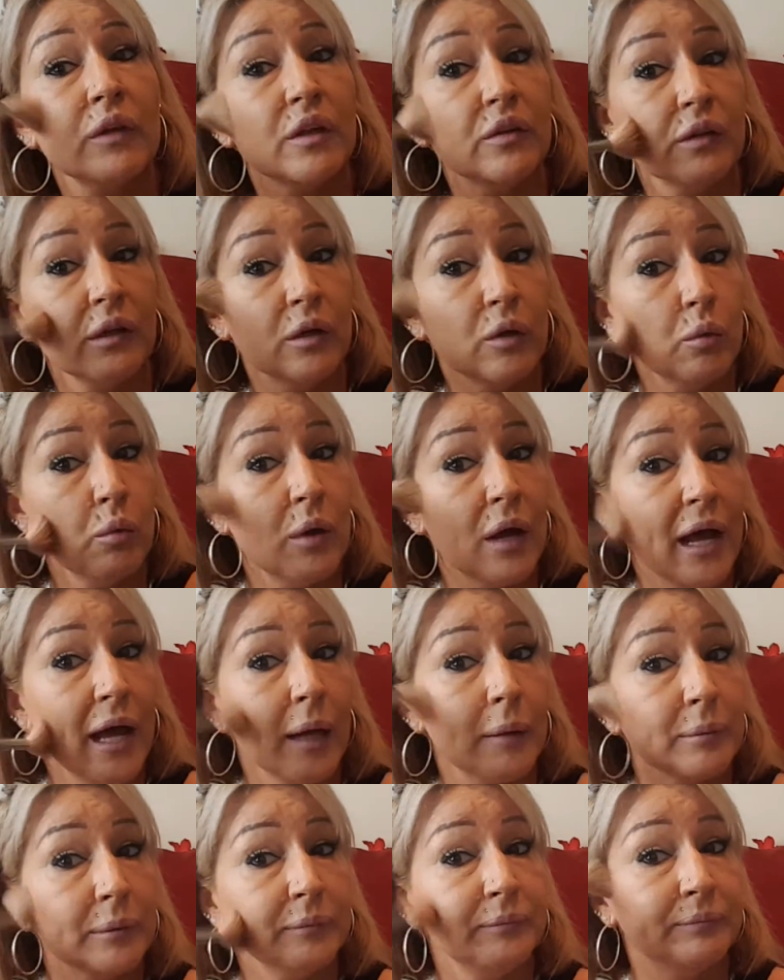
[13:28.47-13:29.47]
don't know what
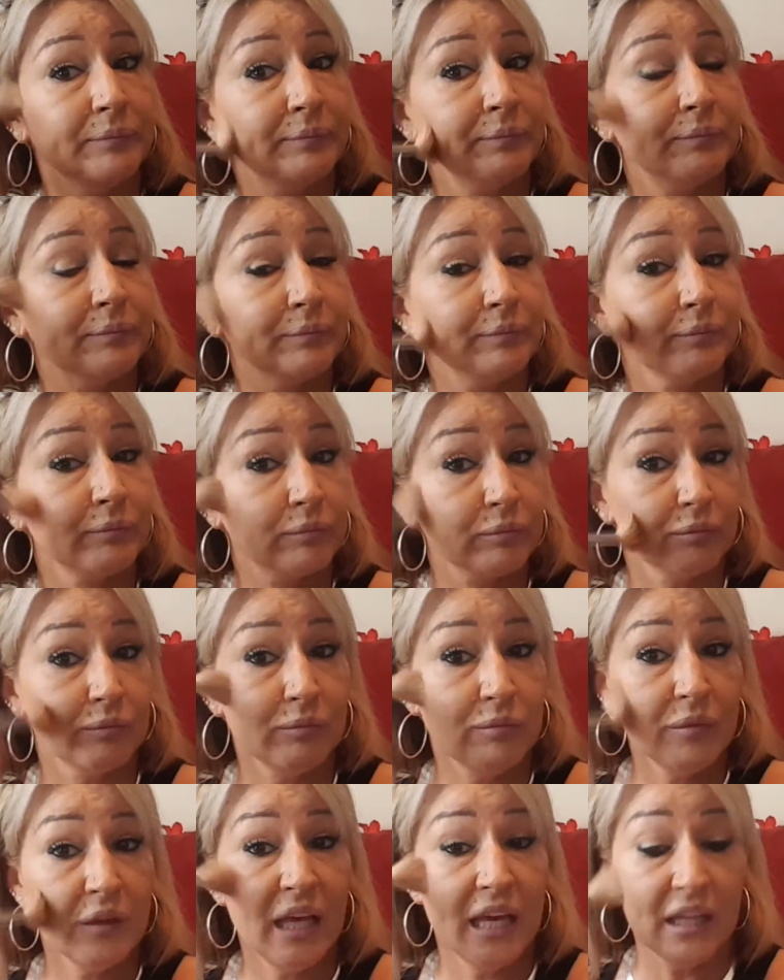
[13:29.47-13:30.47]
happened.
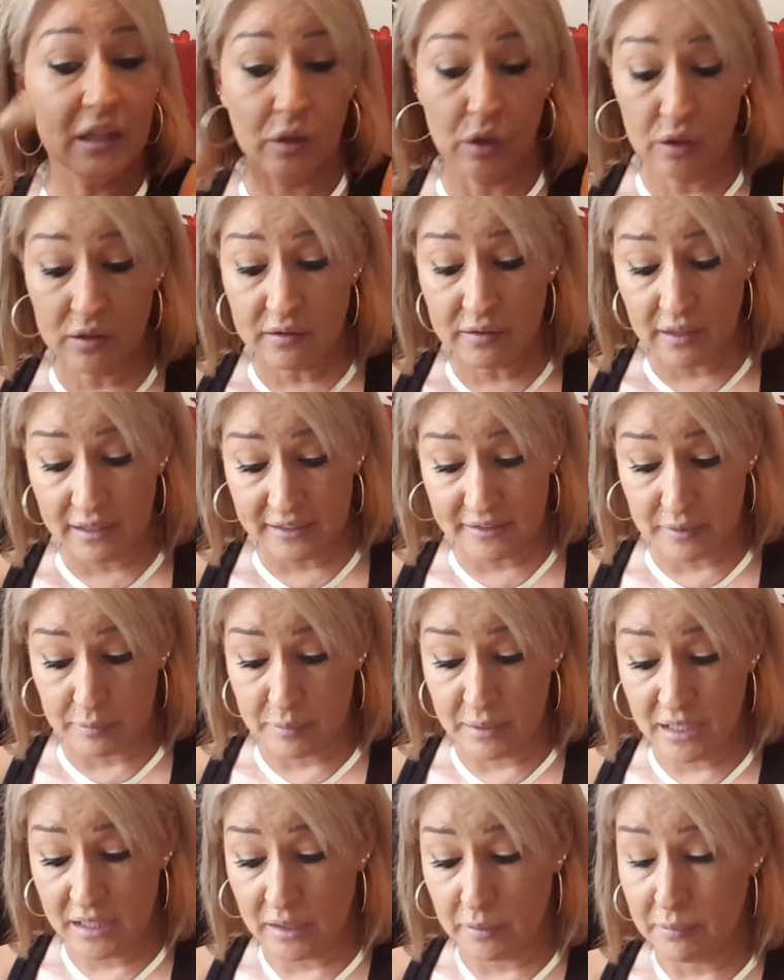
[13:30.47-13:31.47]
He looks like, to
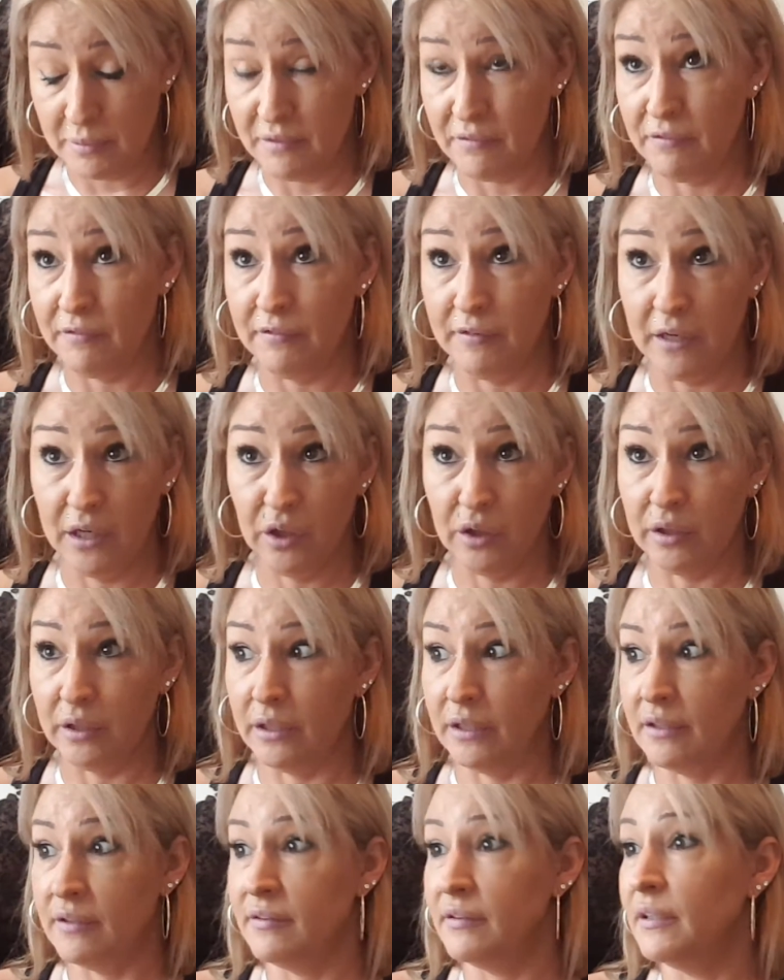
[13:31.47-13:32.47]
me, he'd be very
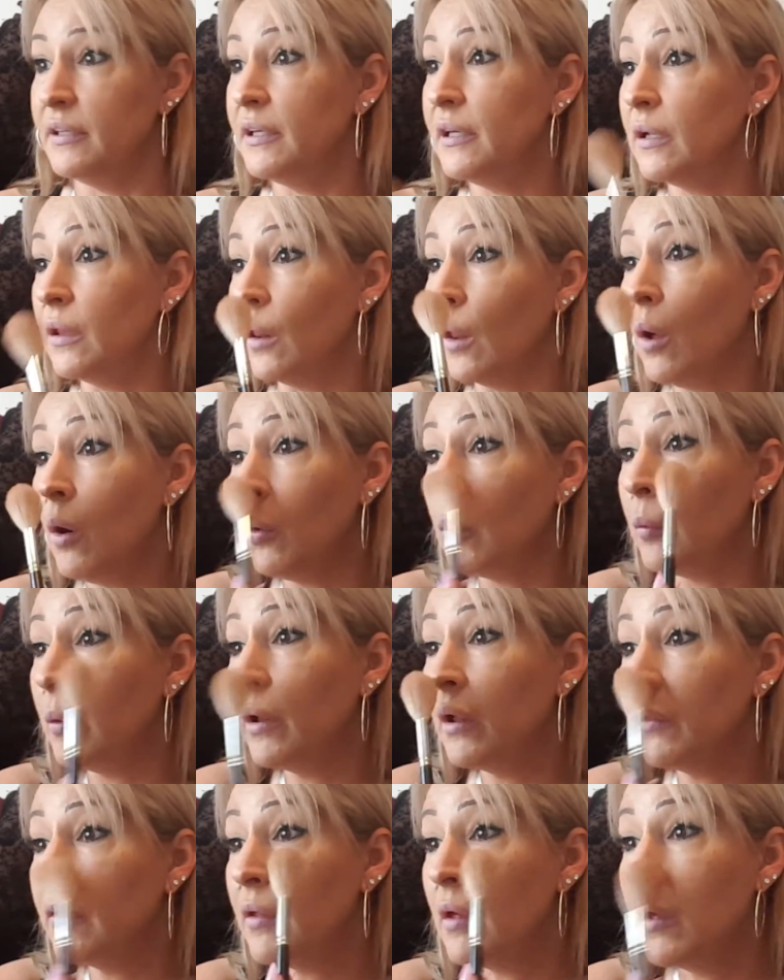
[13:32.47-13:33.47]
easy to get along
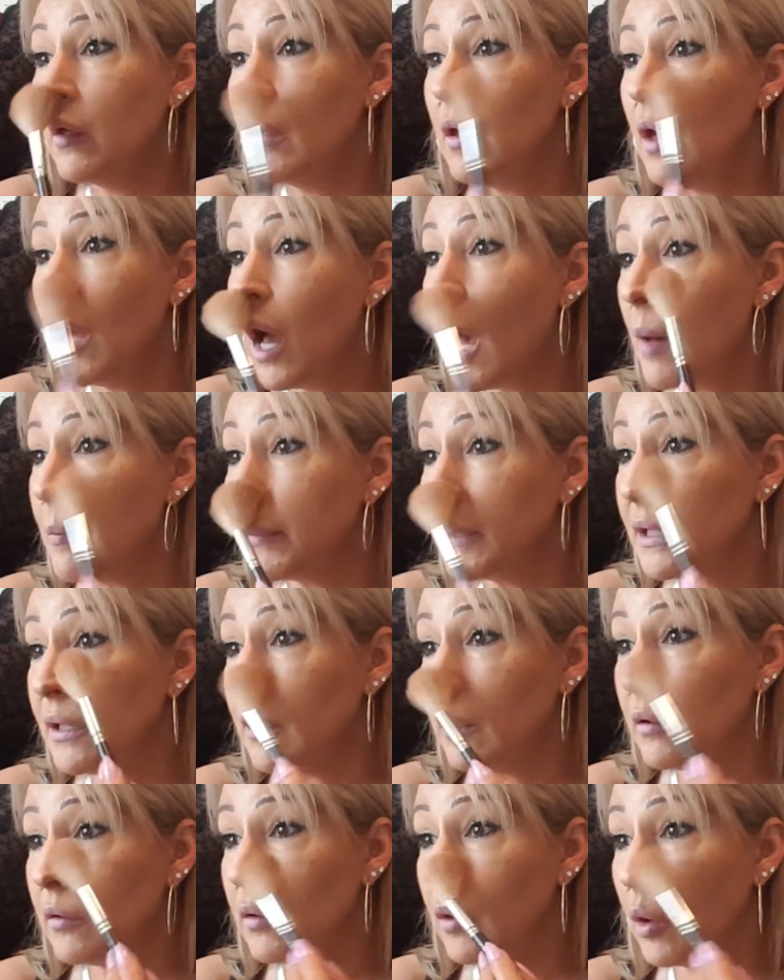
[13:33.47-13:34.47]
with. I
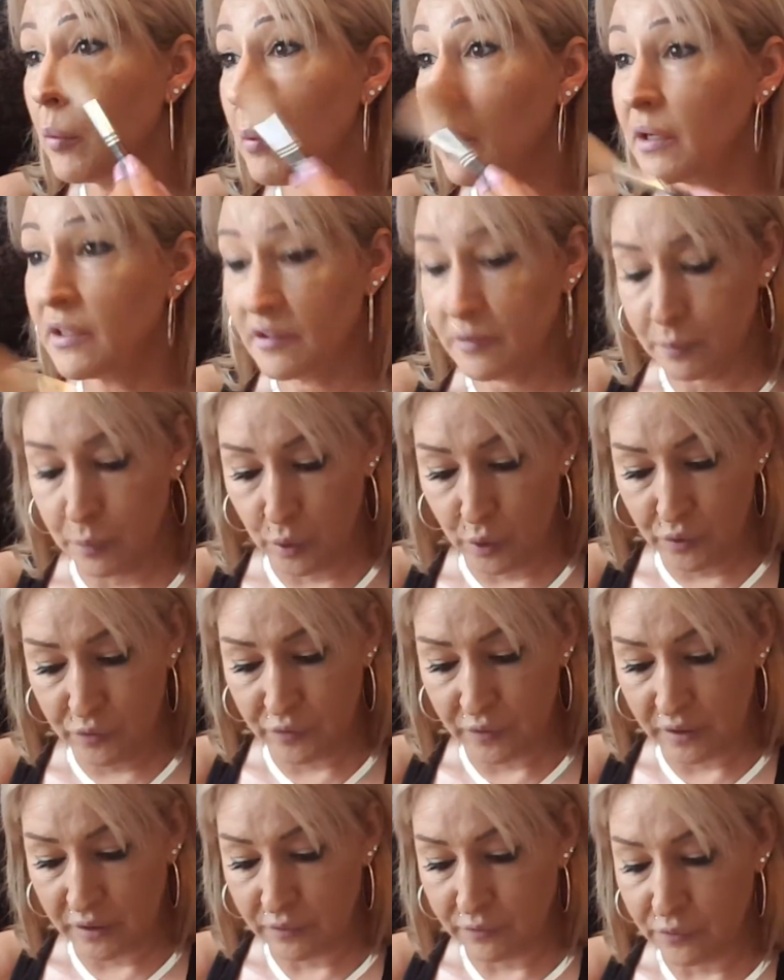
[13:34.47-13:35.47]
mean, nobody's
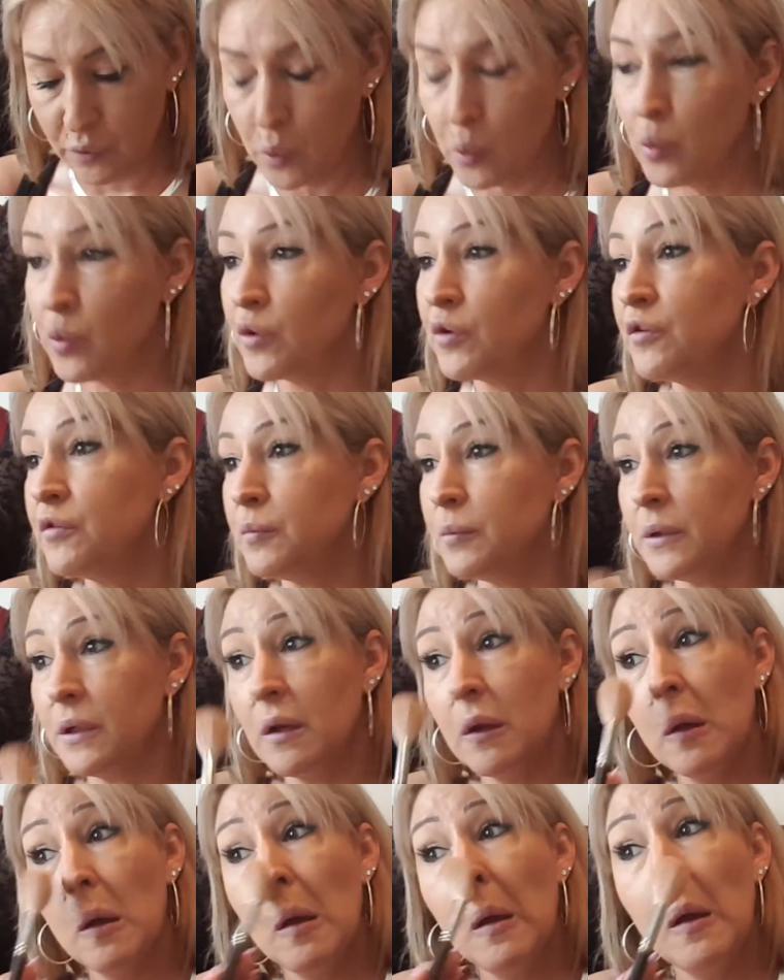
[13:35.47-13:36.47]
perfect, of course, but
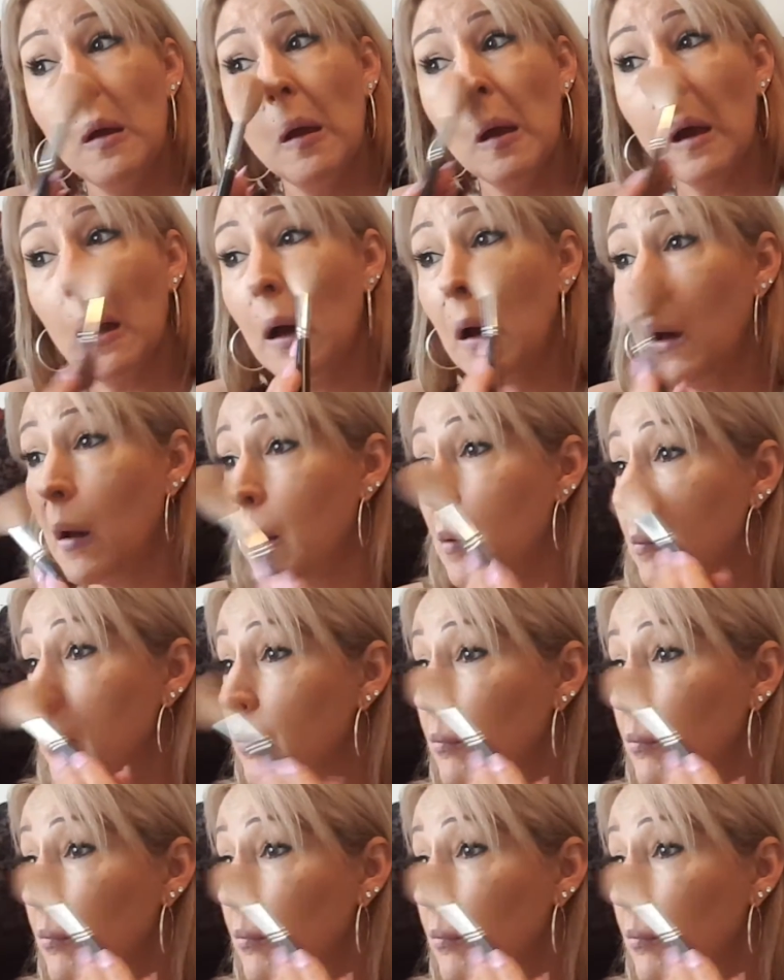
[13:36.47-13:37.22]
I